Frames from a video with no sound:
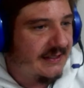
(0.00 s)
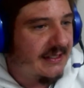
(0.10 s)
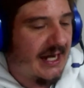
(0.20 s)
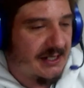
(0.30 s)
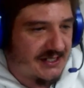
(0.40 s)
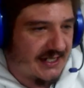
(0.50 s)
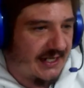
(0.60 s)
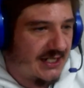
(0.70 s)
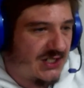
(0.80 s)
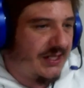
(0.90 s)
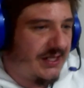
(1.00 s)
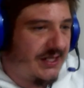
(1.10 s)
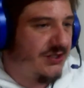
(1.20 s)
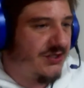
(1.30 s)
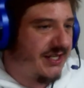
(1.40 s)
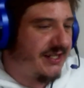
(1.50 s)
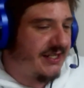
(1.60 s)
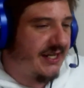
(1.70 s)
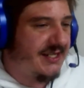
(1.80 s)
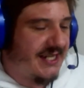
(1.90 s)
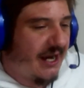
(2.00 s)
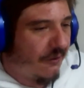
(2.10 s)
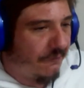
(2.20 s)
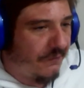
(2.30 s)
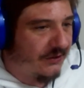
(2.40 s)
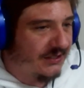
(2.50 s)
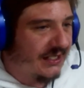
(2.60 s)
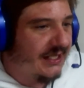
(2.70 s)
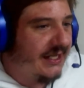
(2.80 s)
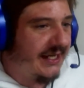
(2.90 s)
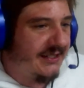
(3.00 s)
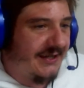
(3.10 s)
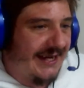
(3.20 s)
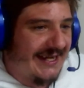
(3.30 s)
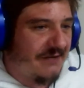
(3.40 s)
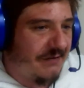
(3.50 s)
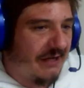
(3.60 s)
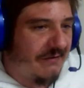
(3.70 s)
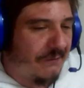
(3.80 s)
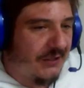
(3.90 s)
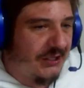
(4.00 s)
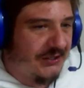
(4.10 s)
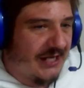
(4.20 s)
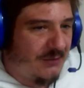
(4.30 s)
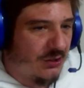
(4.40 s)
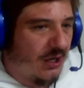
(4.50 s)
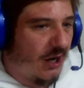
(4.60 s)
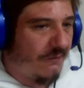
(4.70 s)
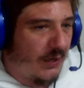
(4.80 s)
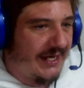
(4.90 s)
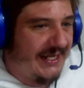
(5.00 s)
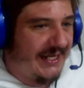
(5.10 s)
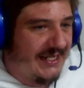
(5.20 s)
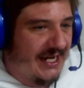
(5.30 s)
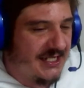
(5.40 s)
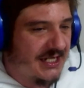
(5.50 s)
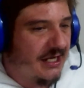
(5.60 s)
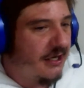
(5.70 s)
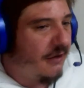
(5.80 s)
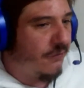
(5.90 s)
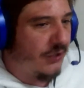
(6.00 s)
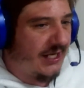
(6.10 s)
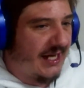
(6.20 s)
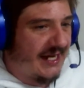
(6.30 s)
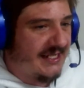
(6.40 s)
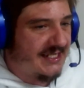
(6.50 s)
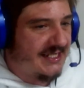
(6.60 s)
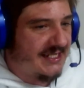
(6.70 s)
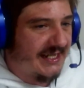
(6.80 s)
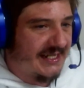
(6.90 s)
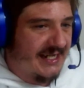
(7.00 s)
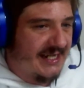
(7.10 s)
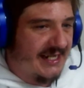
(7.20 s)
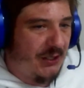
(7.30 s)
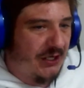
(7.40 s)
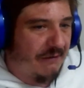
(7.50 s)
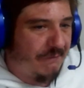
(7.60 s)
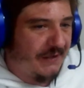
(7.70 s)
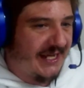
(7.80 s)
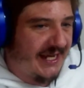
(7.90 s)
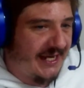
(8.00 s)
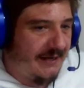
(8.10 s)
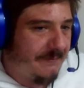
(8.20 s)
Outside his 22, so it goes downfield into the hands of Evie Viljoen up to halfway. He goes for the Lions. Taken out beautifully there